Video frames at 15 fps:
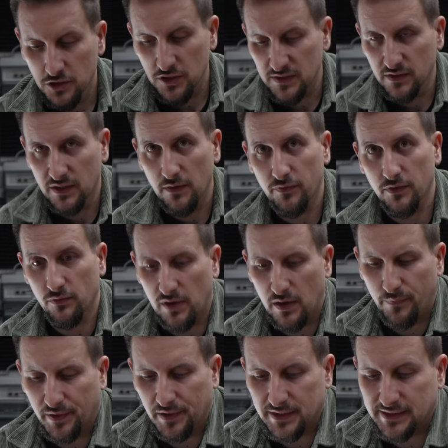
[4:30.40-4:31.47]
just to give you a
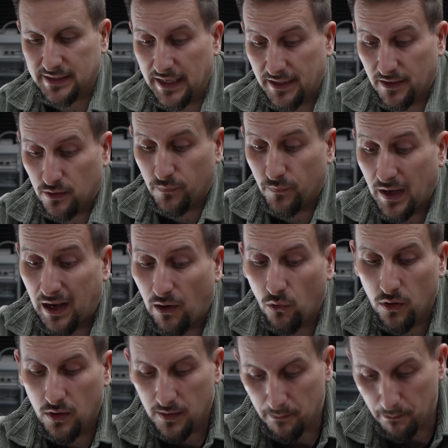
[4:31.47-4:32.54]
rough understanding of
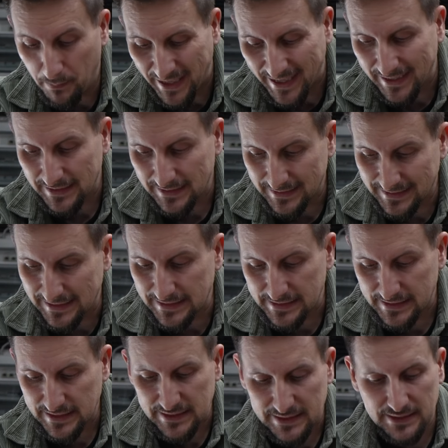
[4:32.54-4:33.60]
how big
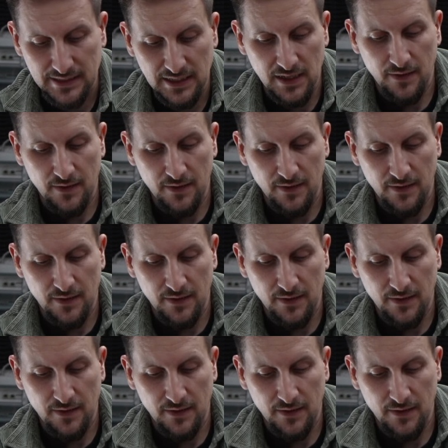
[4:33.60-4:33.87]
this is.